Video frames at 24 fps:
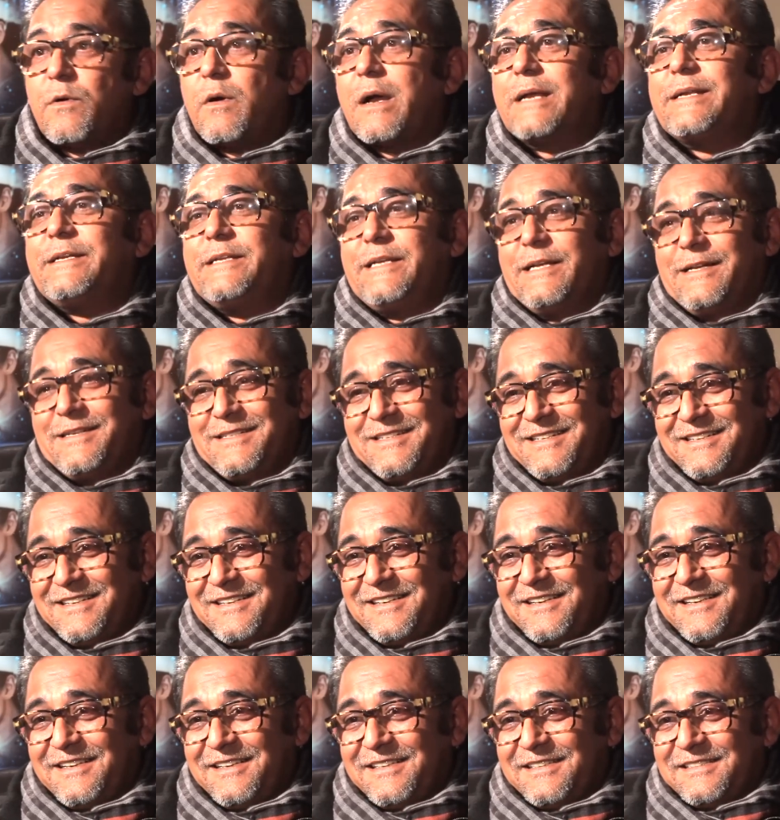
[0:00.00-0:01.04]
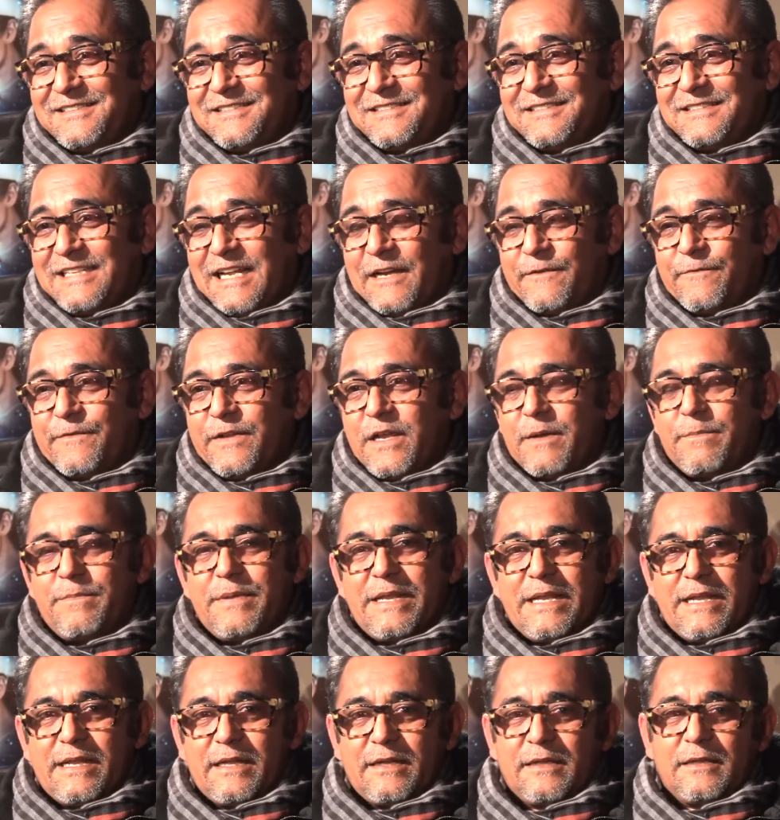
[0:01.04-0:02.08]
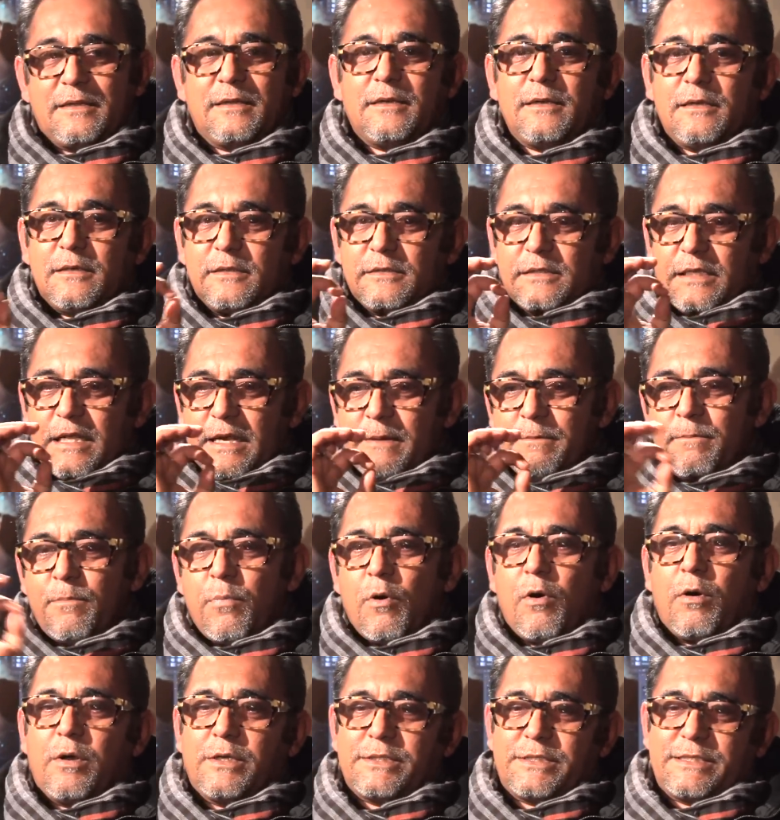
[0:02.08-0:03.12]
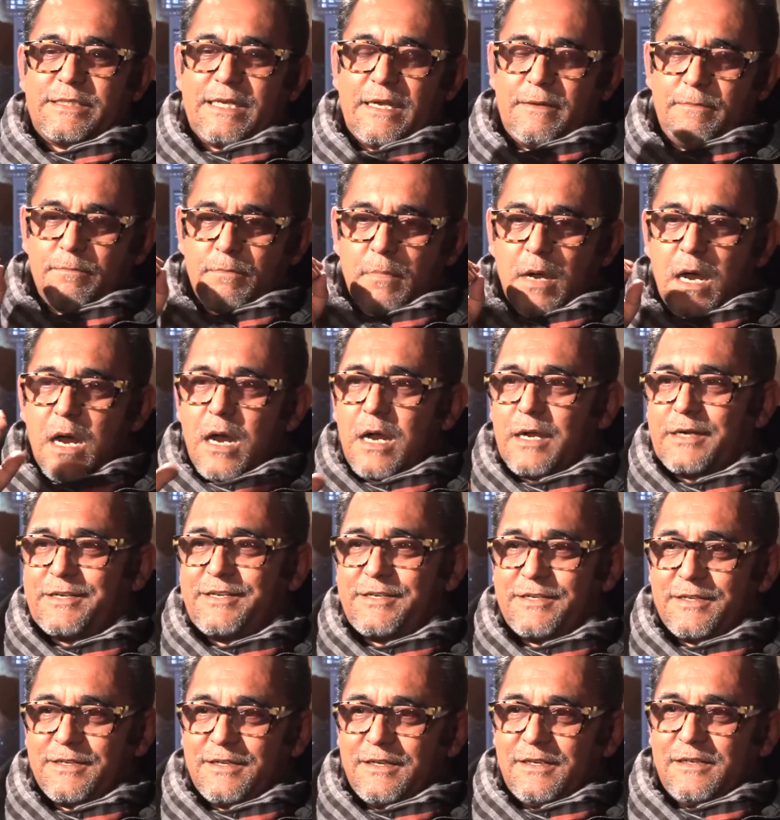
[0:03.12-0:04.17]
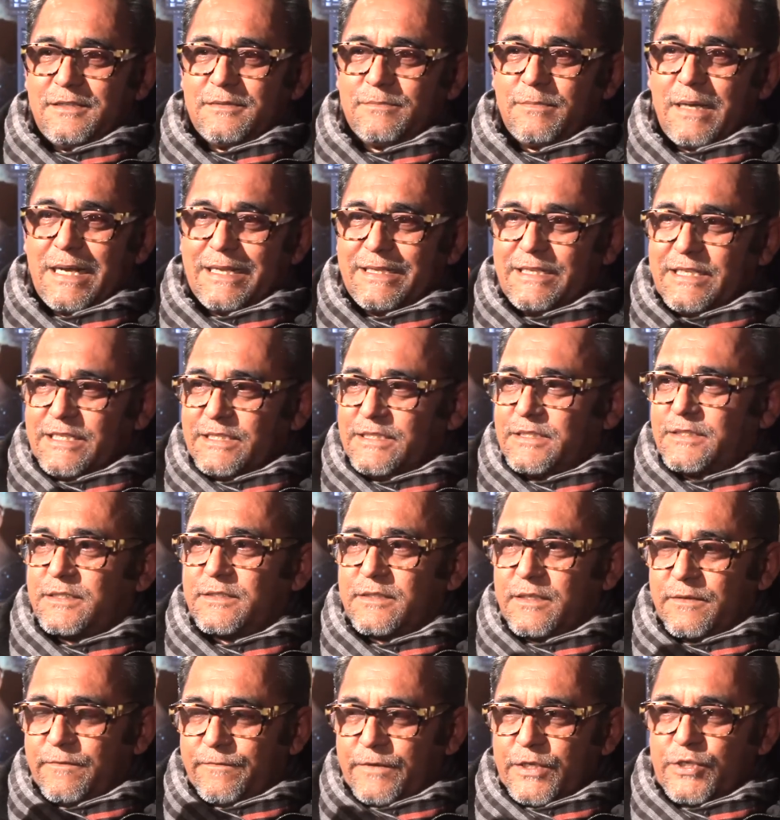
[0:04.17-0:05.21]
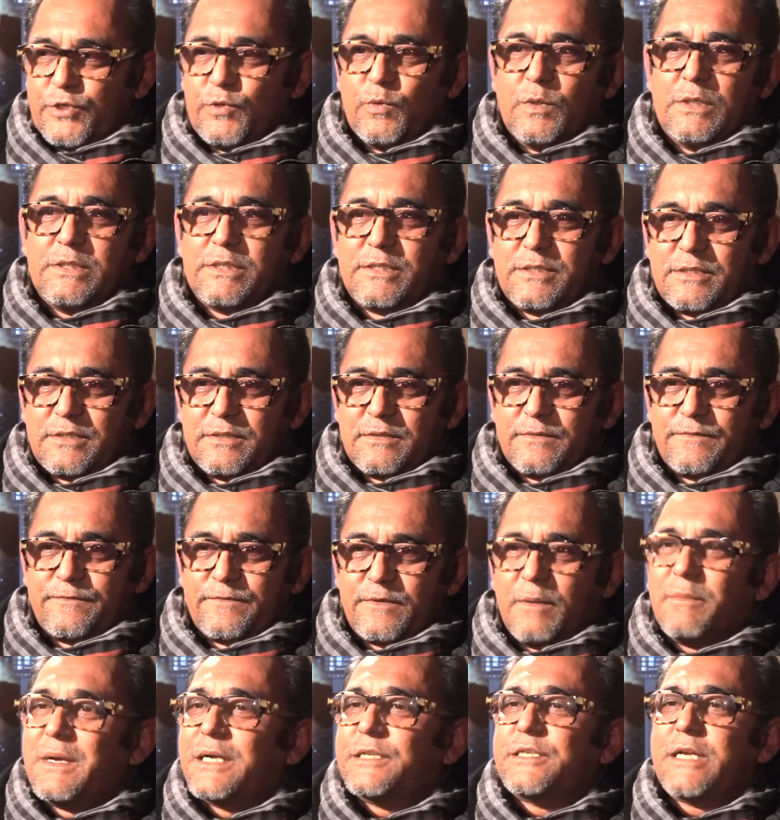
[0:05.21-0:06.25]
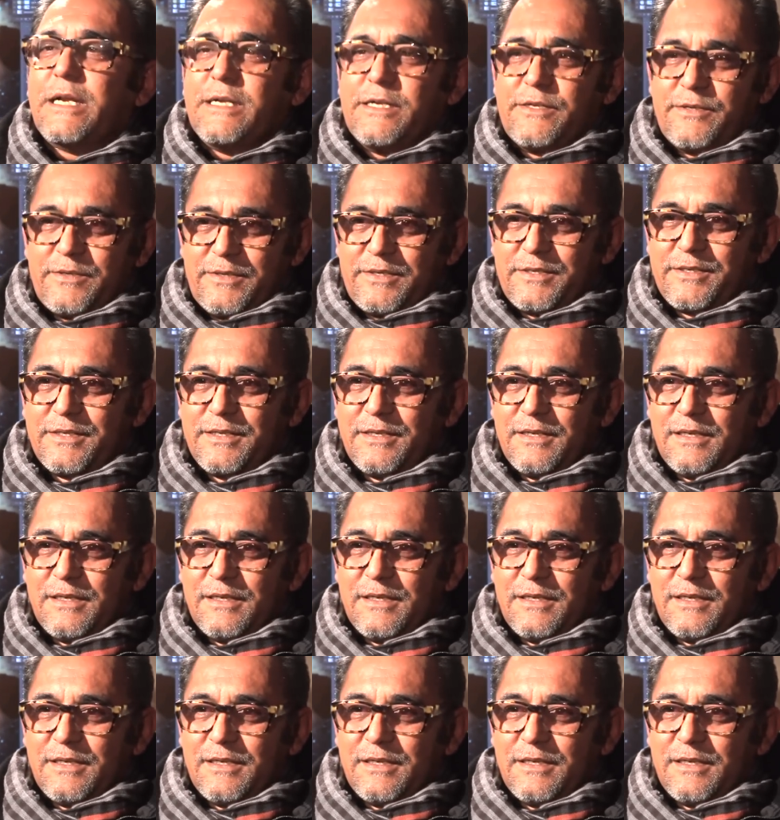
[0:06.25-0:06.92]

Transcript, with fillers: no idea that we are being embossed and marked by these visuals from our childhood.